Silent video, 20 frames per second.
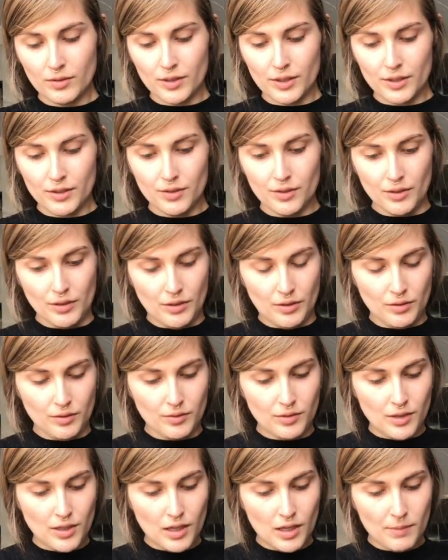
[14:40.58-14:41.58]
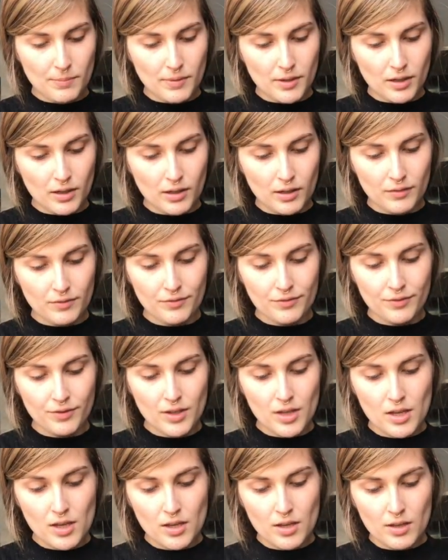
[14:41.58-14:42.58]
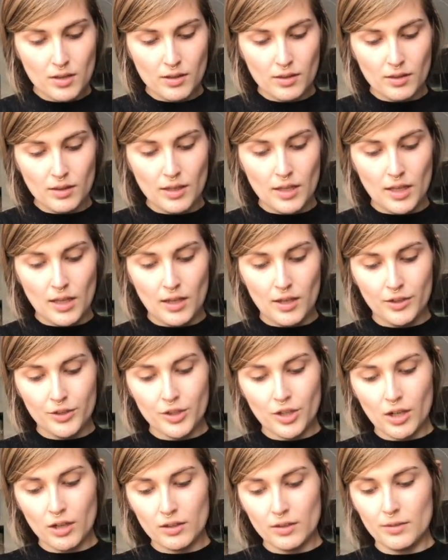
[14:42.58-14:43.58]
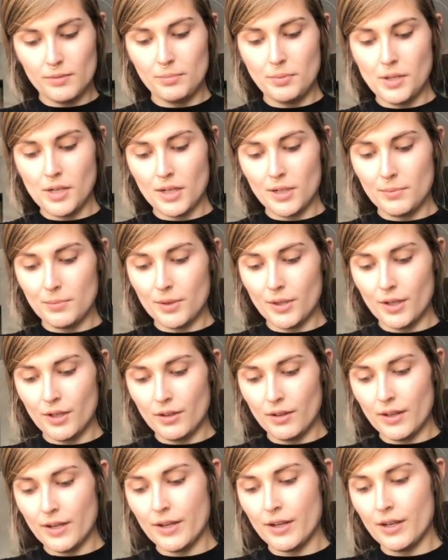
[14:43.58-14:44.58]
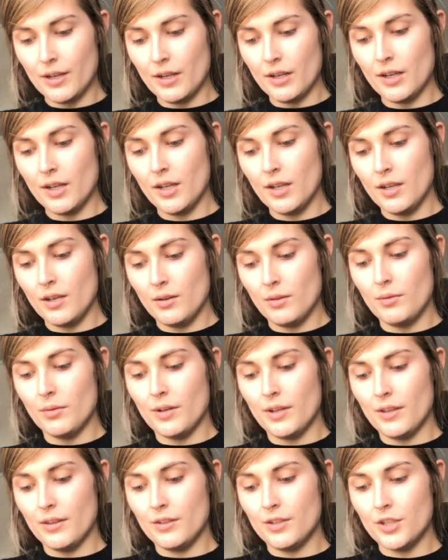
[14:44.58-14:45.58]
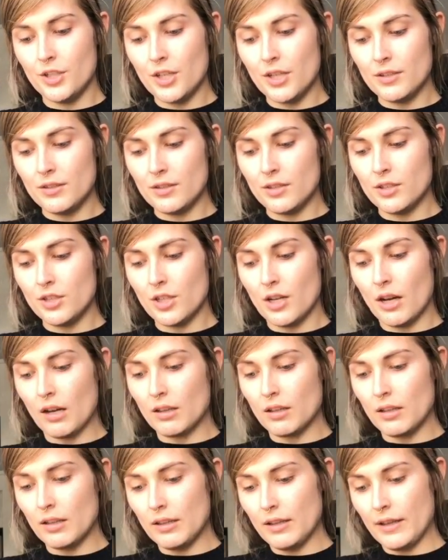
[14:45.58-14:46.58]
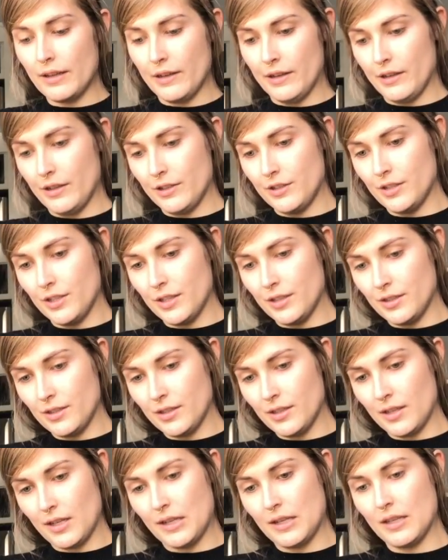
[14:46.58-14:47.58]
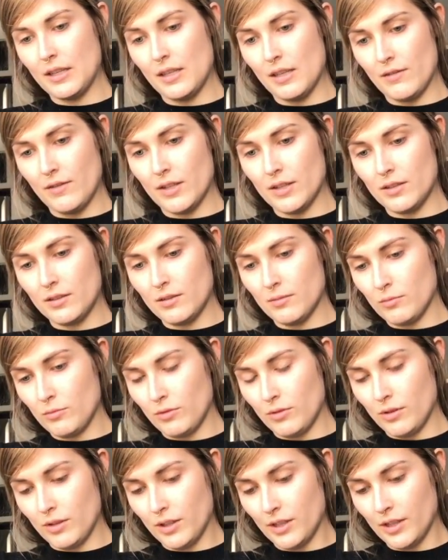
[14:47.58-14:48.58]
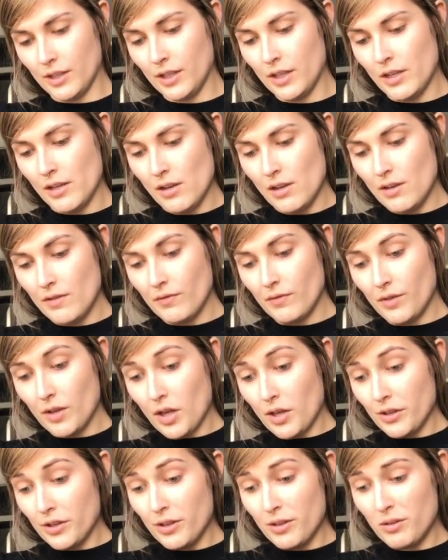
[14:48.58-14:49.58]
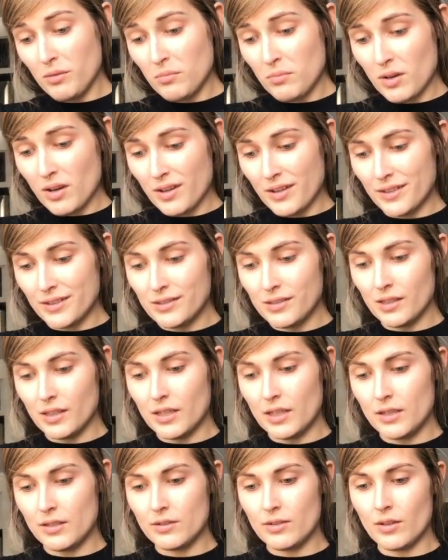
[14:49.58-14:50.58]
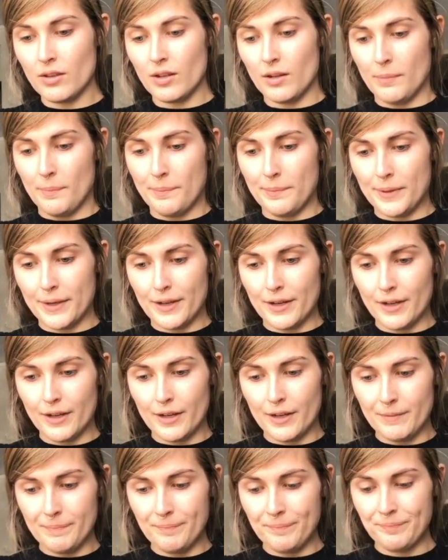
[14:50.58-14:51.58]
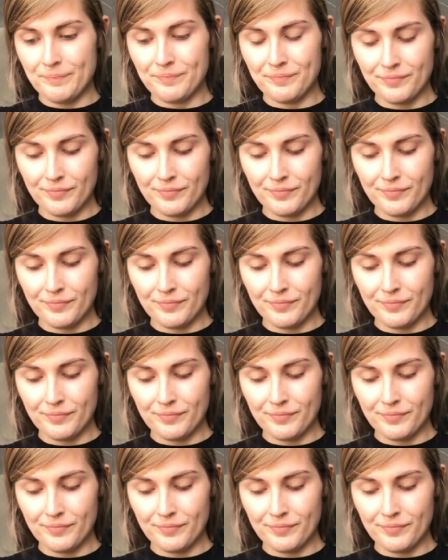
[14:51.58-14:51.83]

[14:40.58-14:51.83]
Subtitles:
going to top off the chocolate peanut butter layer with just a chocolate layer, just to kind of give it some more volume, honestly, so they're bigger.